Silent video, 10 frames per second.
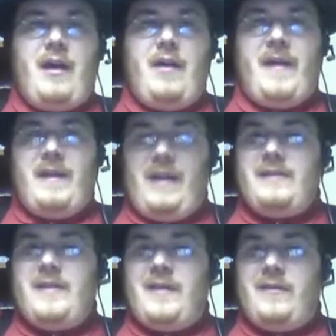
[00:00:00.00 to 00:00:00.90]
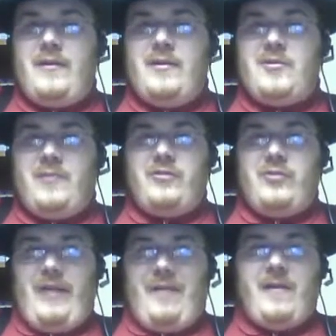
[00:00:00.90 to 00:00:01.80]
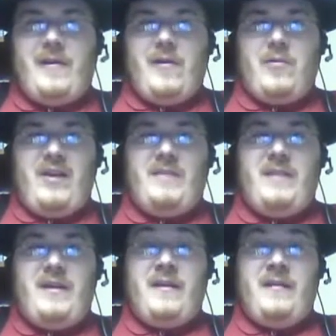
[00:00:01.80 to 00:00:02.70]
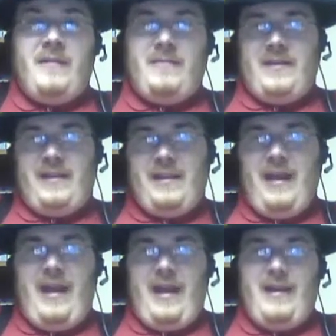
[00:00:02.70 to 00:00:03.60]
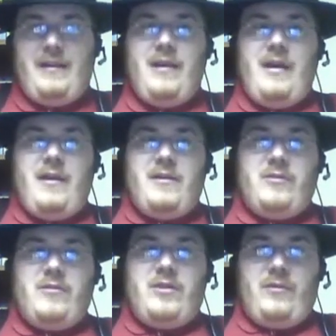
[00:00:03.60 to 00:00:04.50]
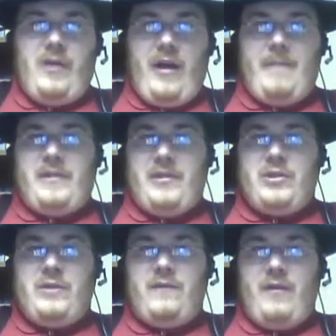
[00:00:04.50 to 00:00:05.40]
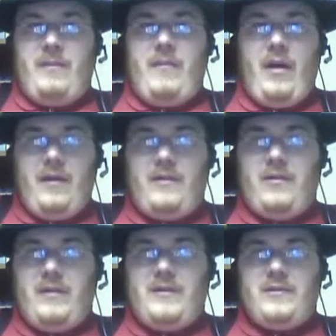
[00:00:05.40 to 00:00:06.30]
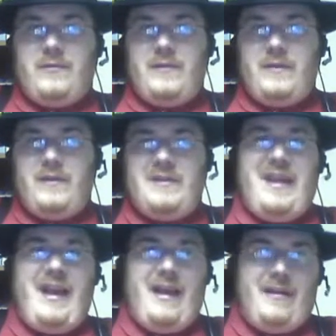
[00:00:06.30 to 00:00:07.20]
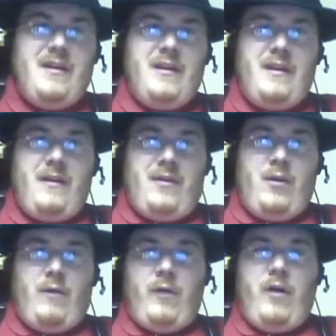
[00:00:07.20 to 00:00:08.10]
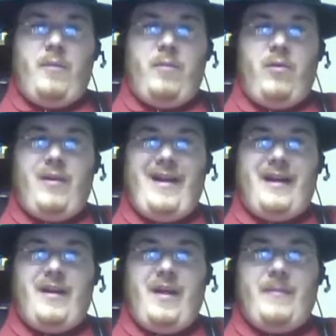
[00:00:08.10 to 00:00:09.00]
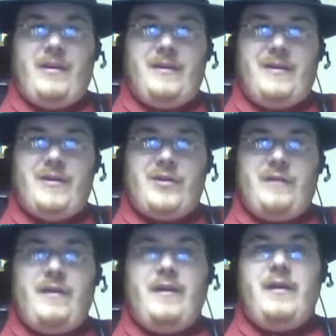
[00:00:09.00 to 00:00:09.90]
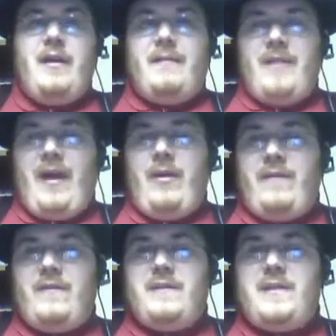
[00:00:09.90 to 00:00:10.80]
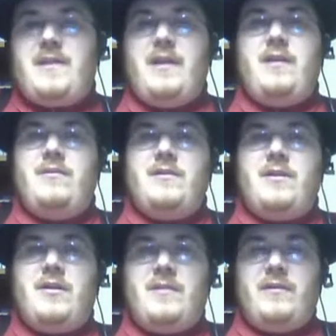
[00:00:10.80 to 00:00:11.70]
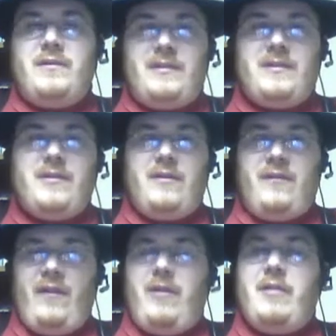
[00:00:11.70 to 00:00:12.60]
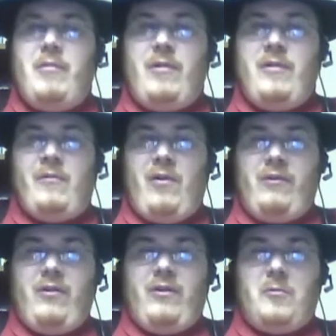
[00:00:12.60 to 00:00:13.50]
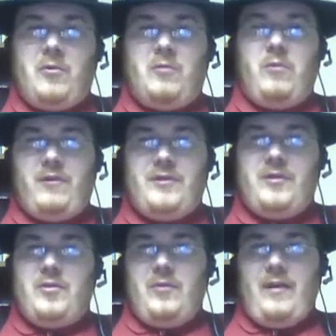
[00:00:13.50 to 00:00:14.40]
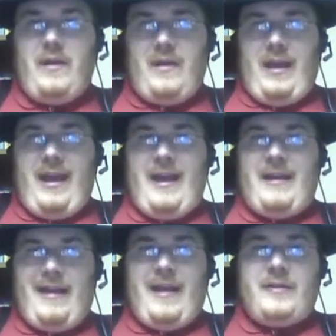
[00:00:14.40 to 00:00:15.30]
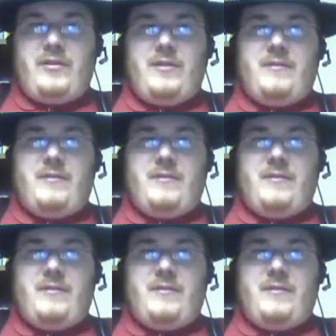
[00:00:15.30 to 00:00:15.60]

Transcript: By the 1930s, rail traffic had already declined due to competition from other resources and the overall poor economic condition. However, Cincinnati Union Terminal did serve a very important role during World War II, and it actually